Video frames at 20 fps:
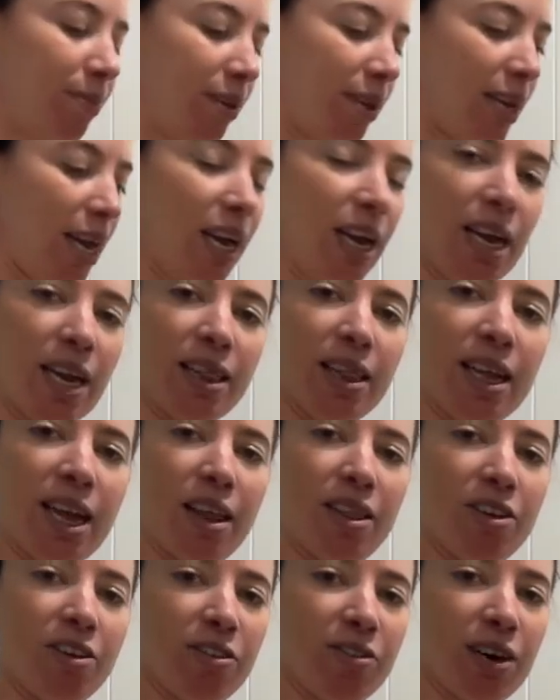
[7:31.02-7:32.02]
okay, in the
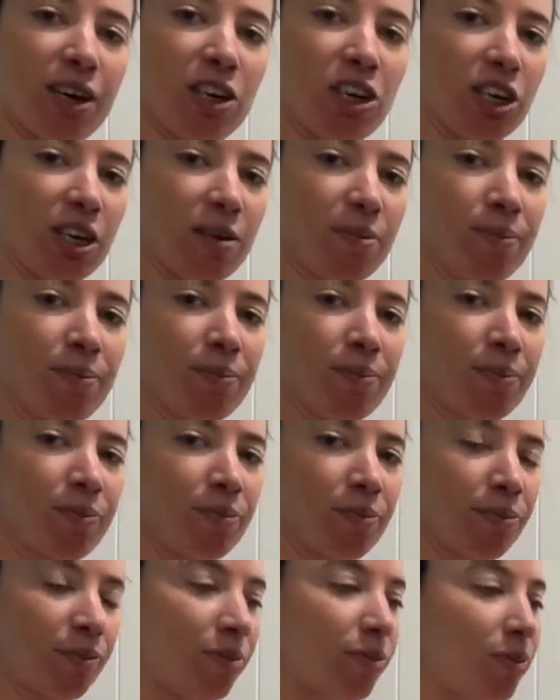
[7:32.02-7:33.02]
other direction.
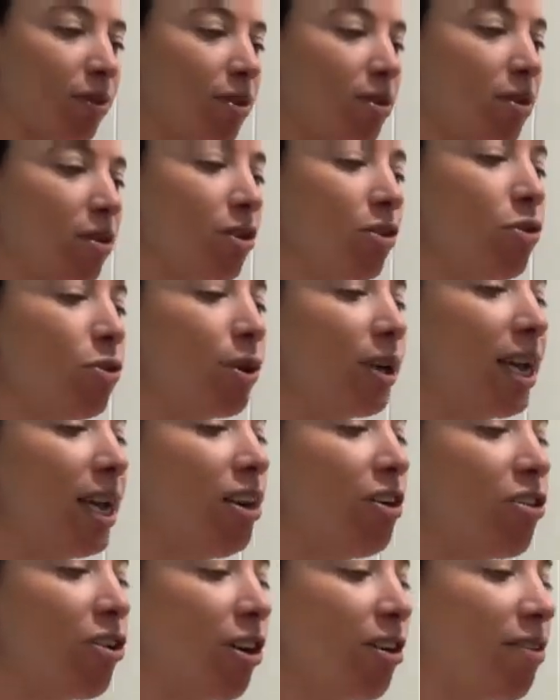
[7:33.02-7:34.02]
So
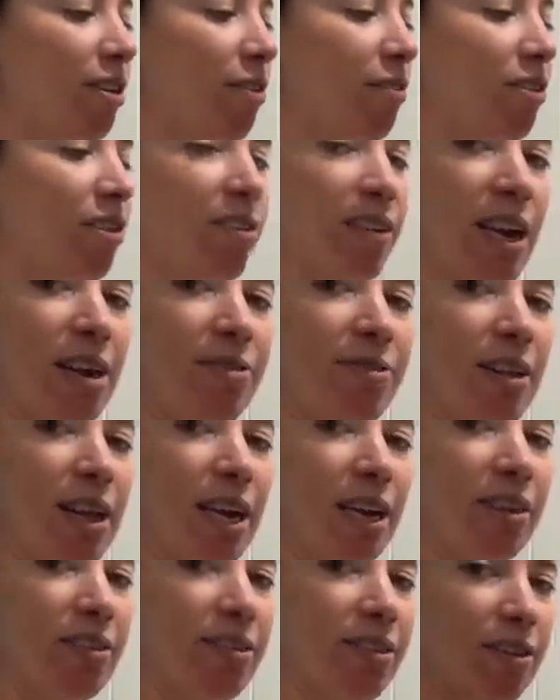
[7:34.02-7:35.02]
again, toes have to stay
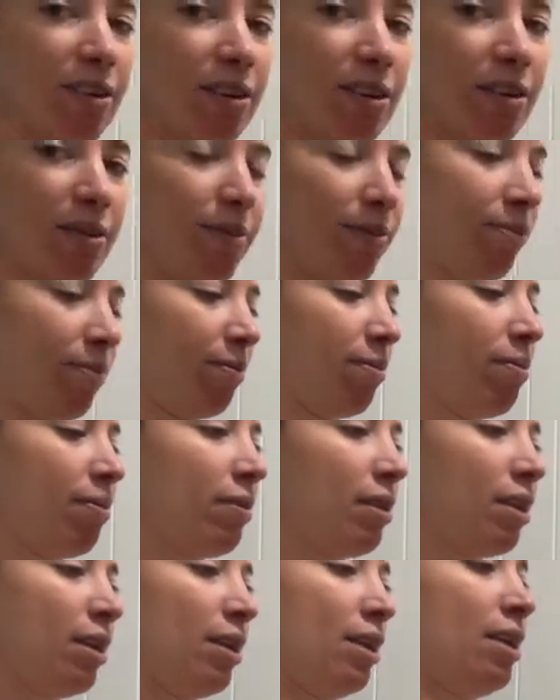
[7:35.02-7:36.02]
flexed.
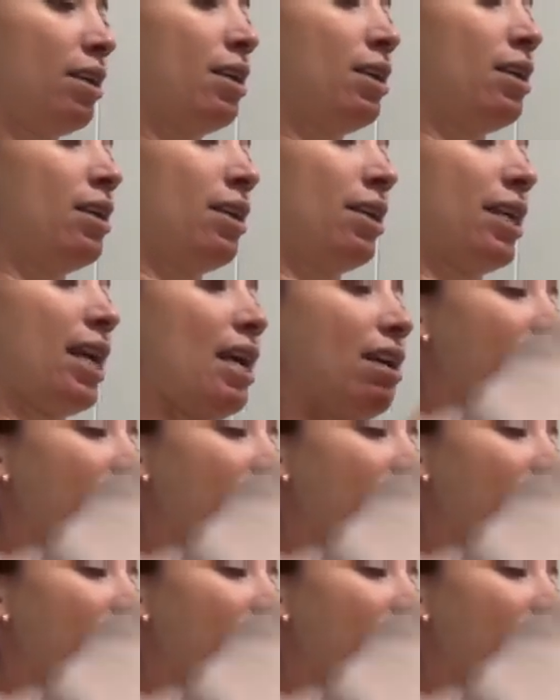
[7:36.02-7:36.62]
Okay,